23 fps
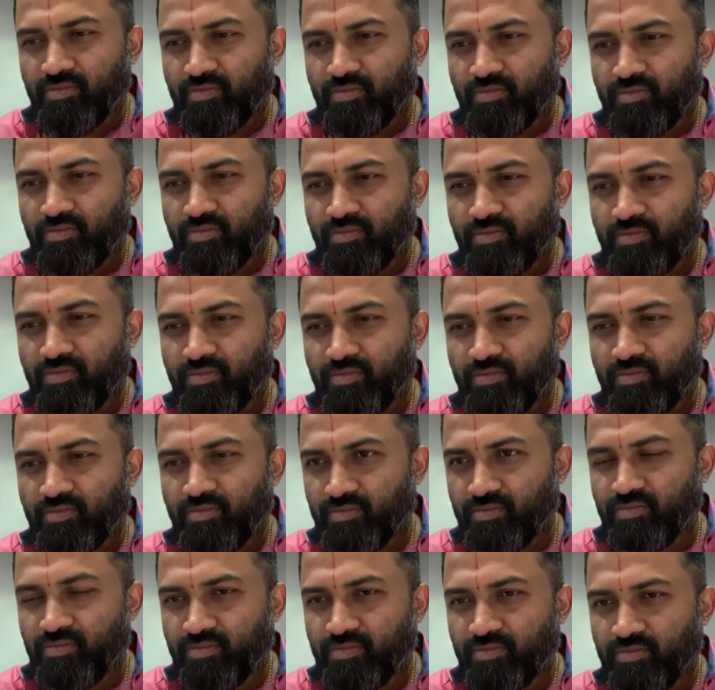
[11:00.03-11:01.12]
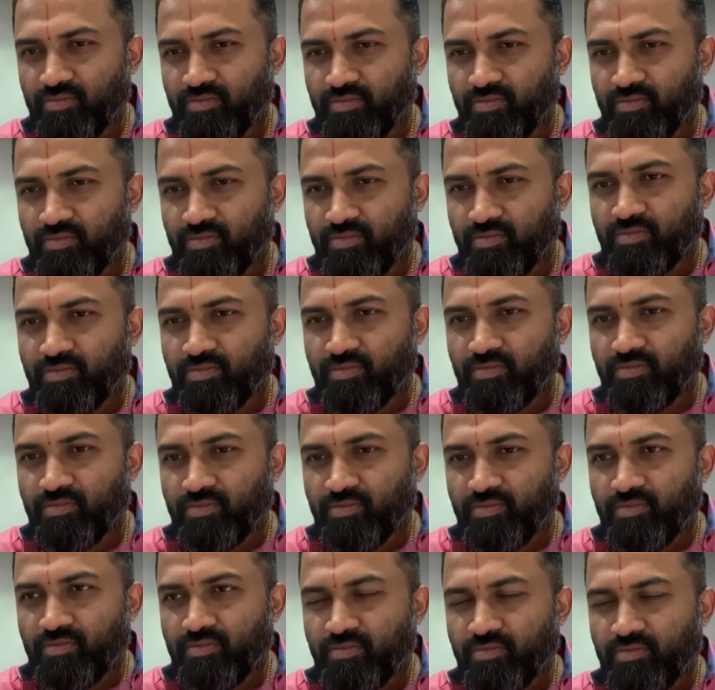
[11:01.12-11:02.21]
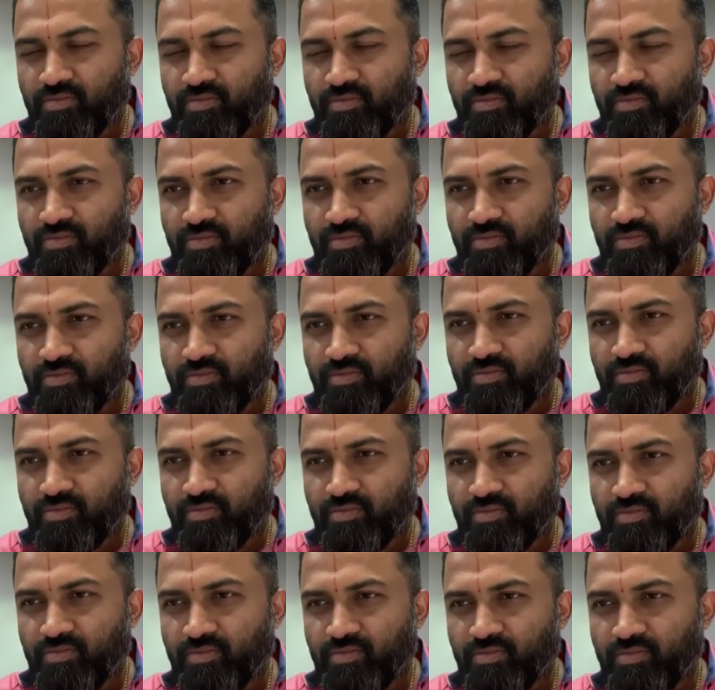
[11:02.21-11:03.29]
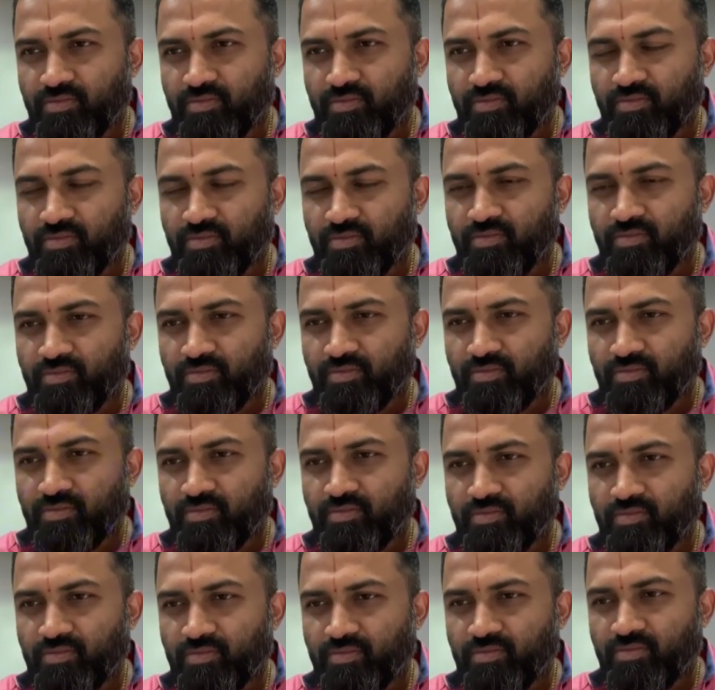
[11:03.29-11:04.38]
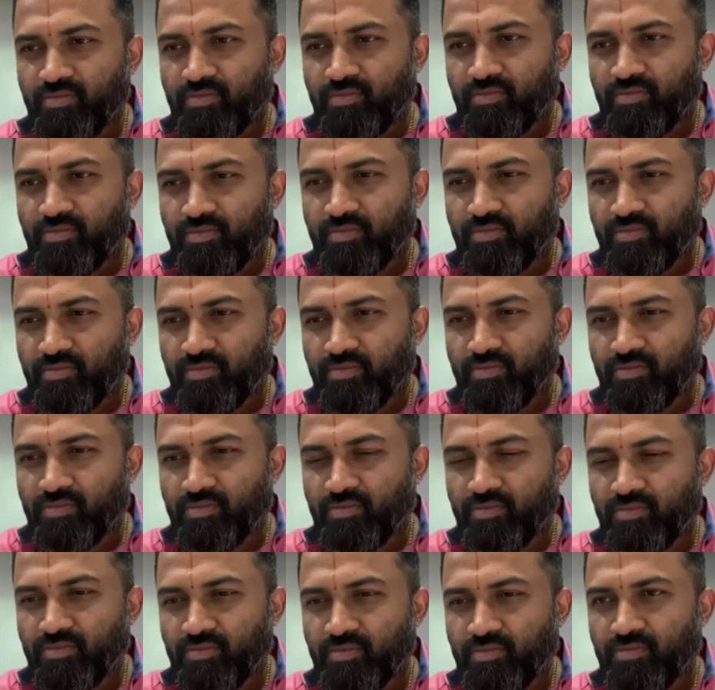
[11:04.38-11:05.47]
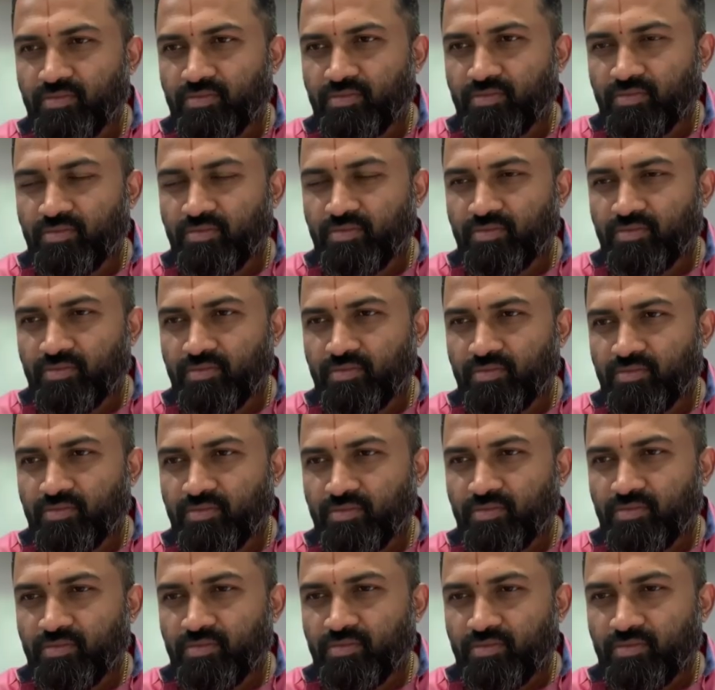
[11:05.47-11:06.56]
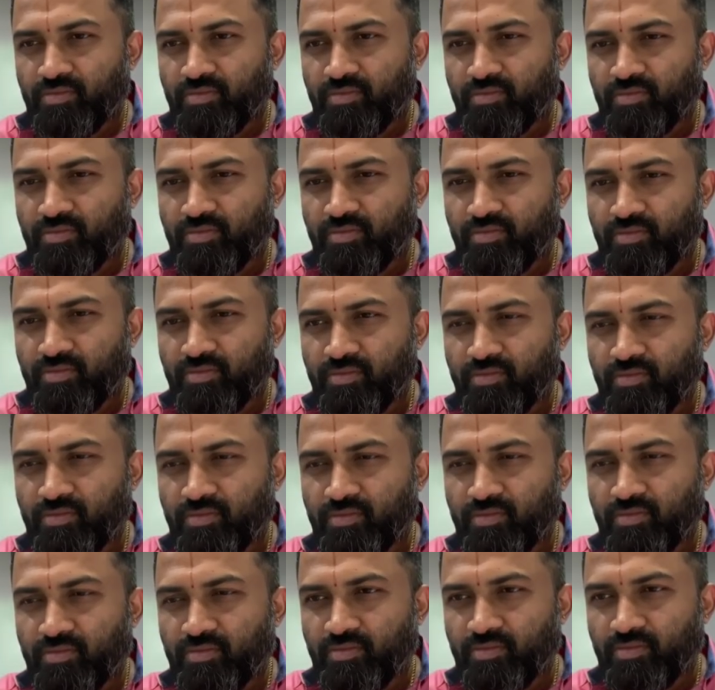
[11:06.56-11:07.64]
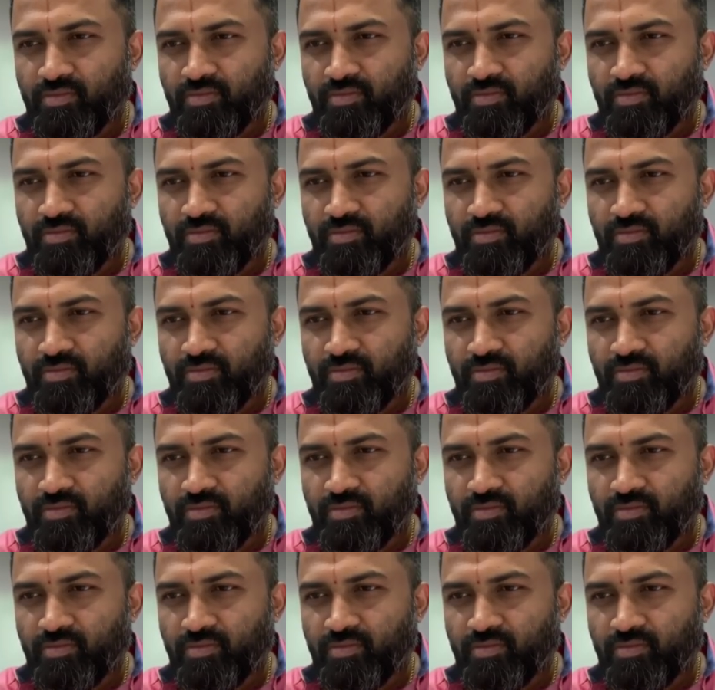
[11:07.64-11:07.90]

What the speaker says: This person isn't speaking.